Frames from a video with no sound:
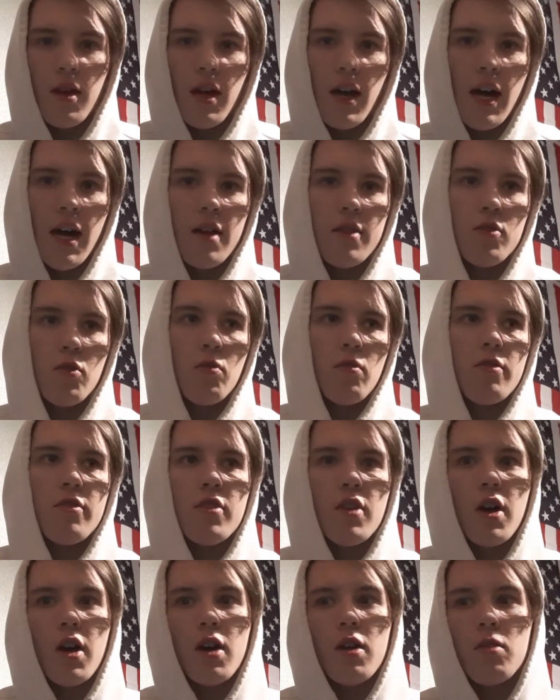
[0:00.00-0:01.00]

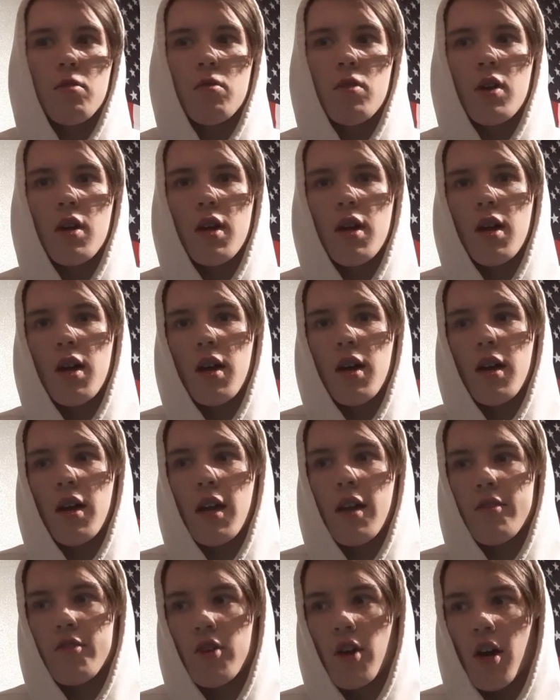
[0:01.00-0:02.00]
also,
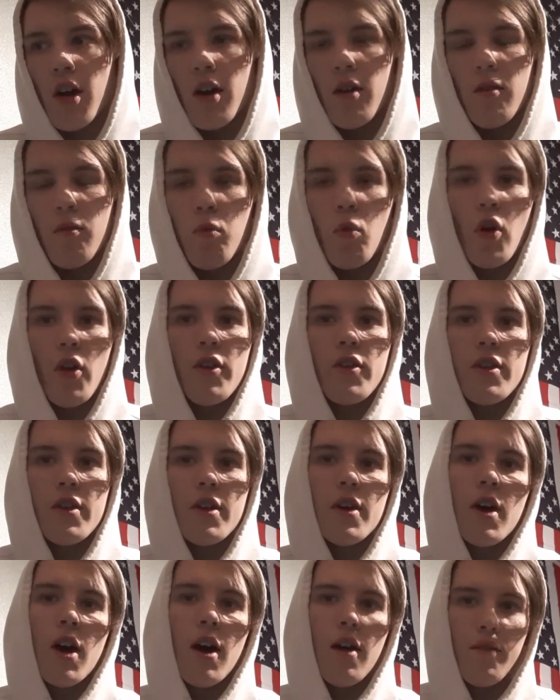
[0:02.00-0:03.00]
he's got a wand
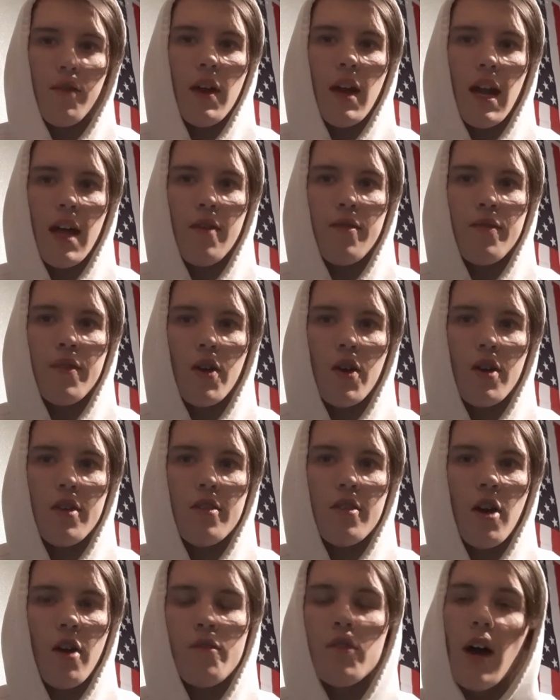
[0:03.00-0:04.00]
of a left
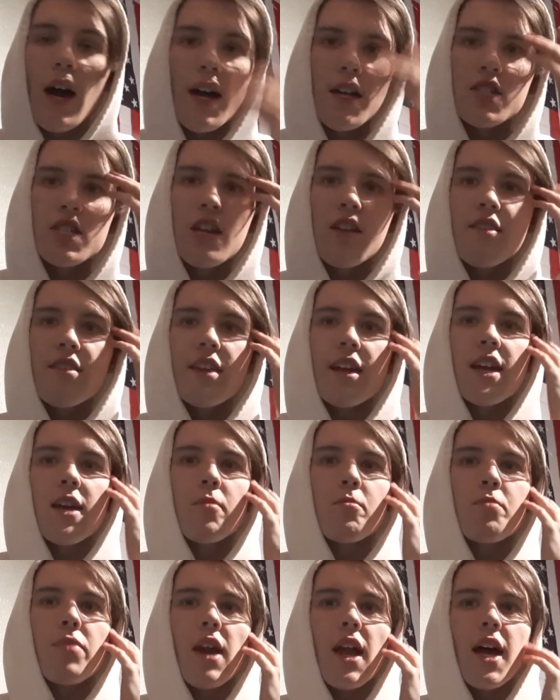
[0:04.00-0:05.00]
foot. I've not actually seen
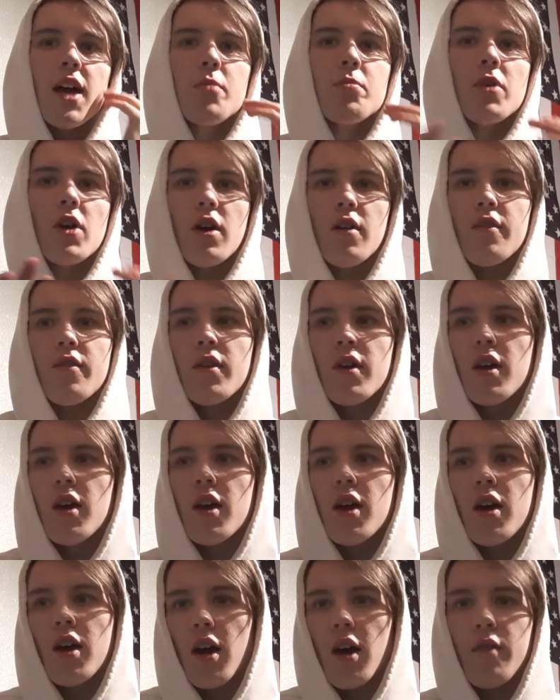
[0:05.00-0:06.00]
him play, but
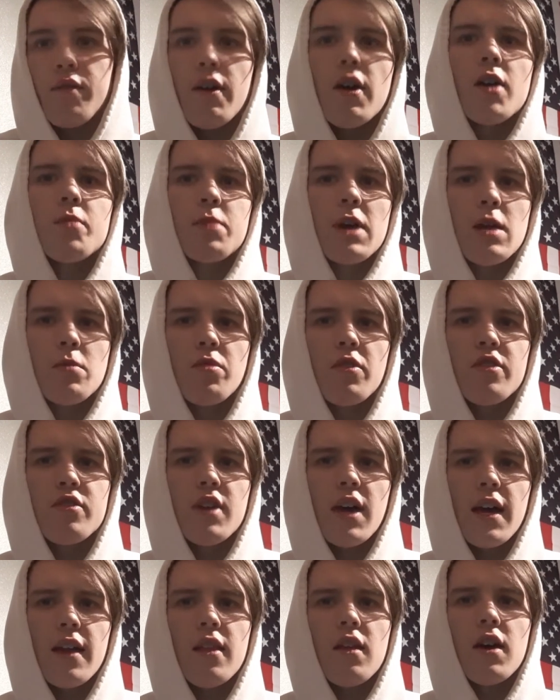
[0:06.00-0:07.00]
I've heard people
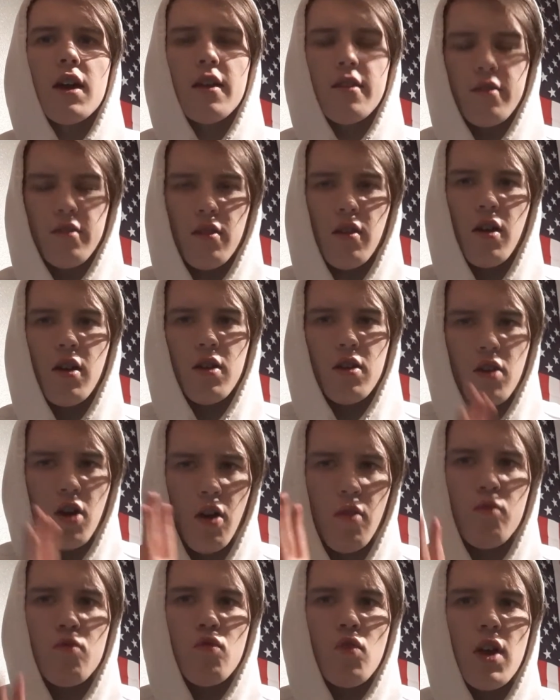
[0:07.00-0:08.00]
say like he's like
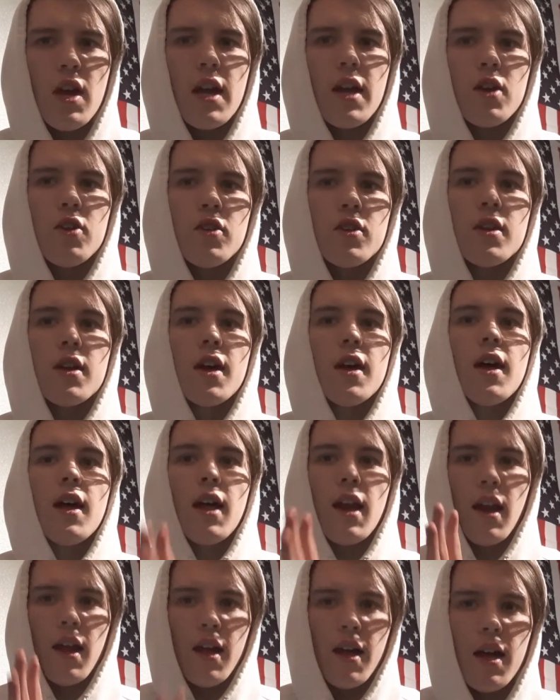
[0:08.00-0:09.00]
got a really good
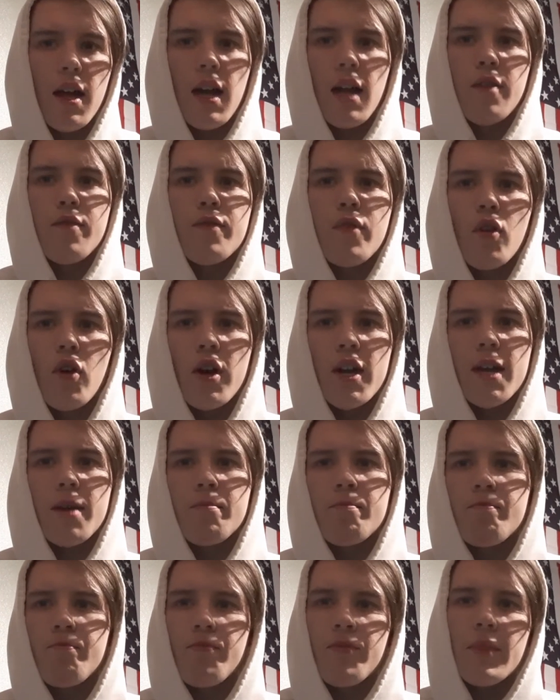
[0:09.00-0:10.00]
left foot on
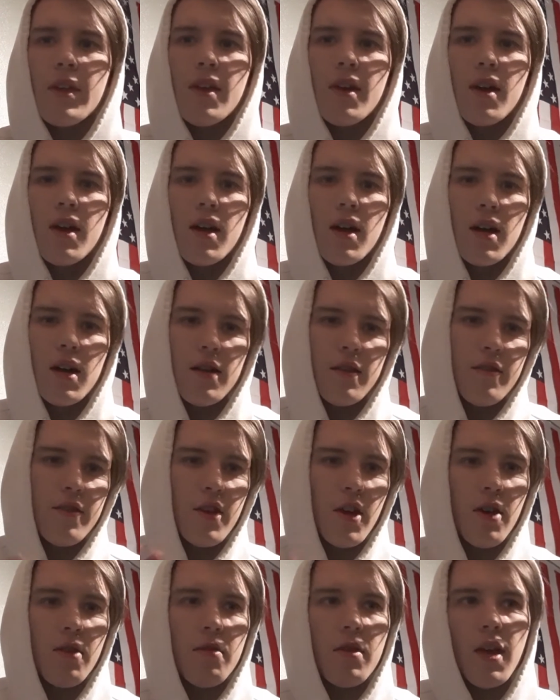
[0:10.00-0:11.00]
him.
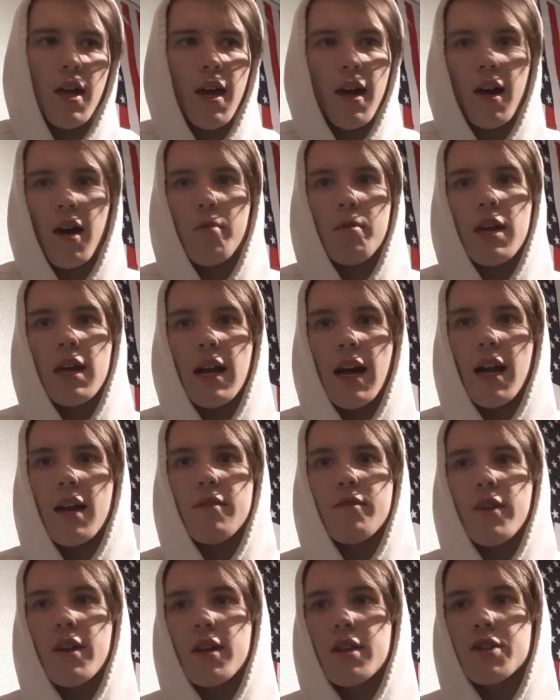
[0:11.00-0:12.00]
So yeah, I mean,
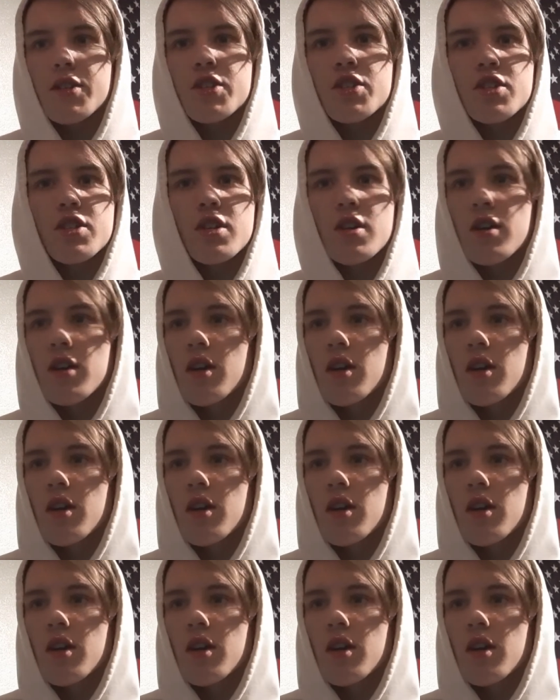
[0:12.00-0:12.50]
Halilovic,